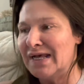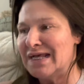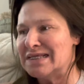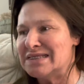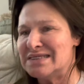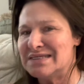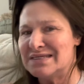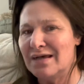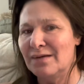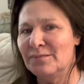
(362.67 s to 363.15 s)
in
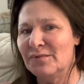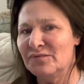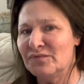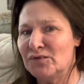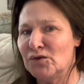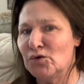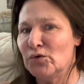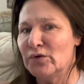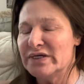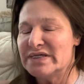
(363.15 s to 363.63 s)
some of
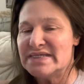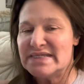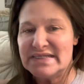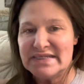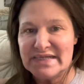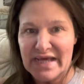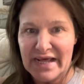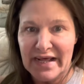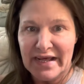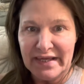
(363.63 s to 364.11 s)
Lori's
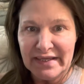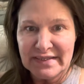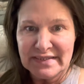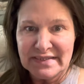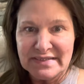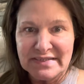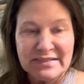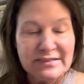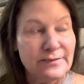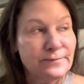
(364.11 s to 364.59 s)

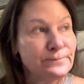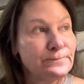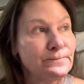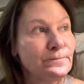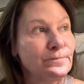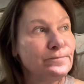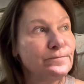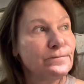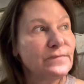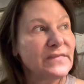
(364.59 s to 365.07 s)
texts,
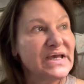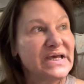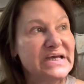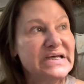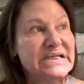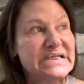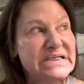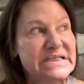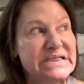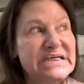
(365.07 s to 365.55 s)

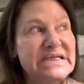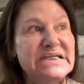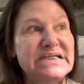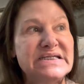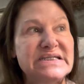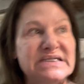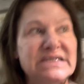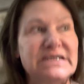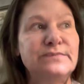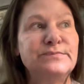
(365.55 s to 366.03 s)
it did
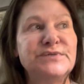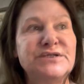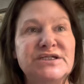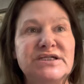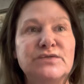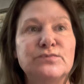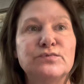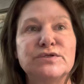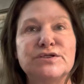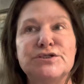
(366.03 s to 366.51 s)
seem
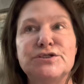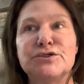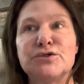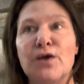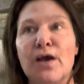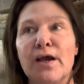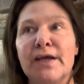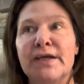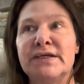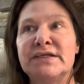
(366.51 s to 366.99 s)
she was
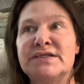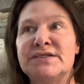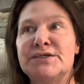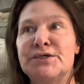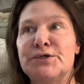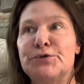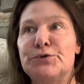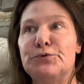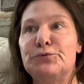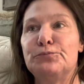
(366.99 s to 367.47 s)
trying
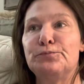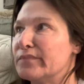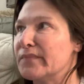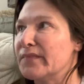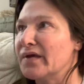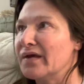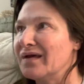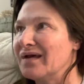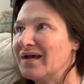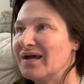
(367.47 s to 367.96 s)
to,
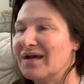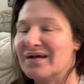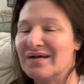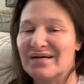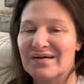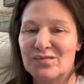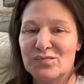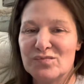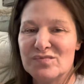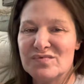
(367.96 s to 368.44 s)

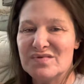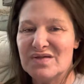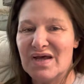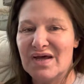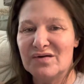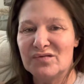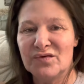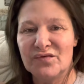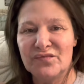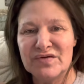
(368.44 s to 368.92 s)
I
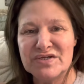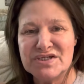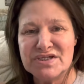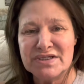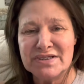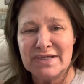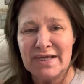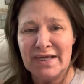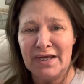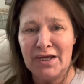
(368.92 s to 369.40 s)
don't know if I should
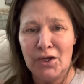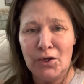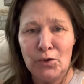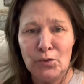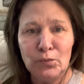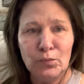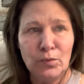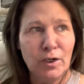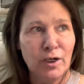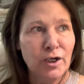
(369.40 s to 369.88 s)
say code
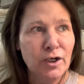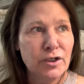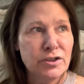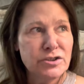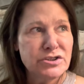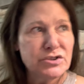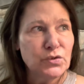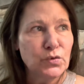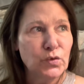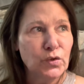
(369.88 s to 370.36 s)

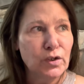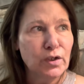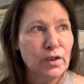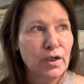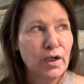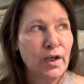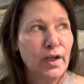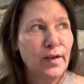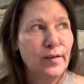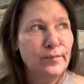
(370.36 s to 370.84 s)
words or
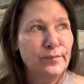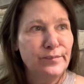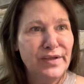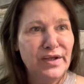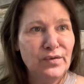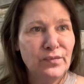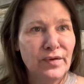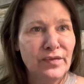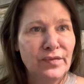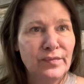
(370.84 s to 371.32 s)
beat
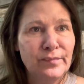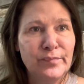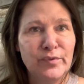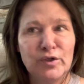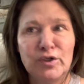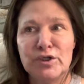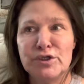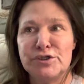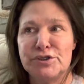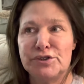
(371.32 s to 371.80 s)
around the
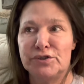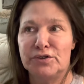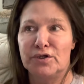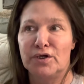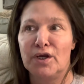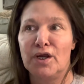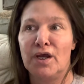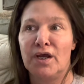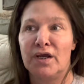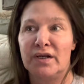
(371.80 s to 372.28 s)
bush or
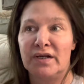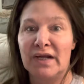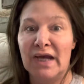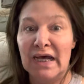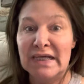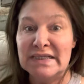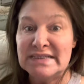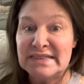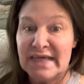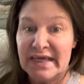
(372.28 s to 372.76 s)

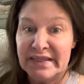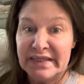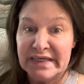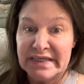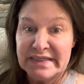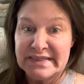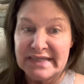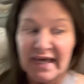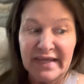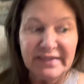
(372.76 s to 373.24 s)
not say the
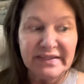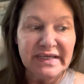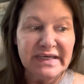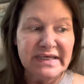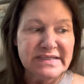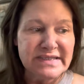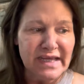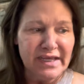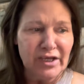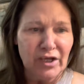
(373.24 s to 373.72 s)
exact
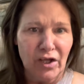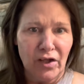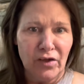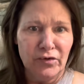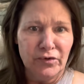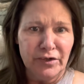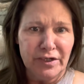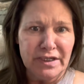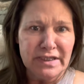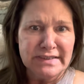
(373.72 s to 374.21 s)
things like calling
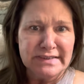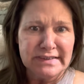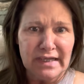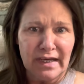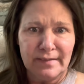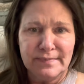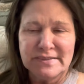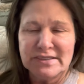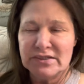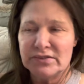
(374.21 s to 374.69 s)
her kids
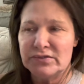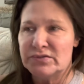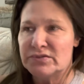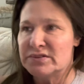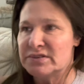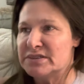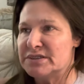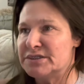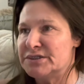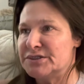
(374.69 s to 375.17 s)
obstacles
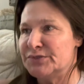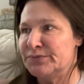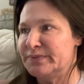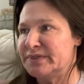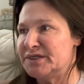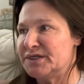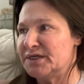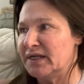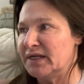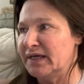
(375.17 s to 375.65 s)
and stupid
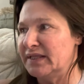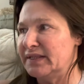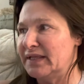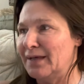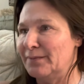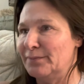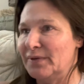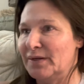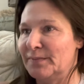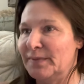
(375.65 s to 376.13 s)
shit like
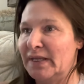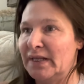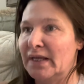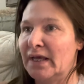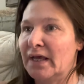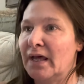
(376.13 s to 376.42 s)
that. But I mean,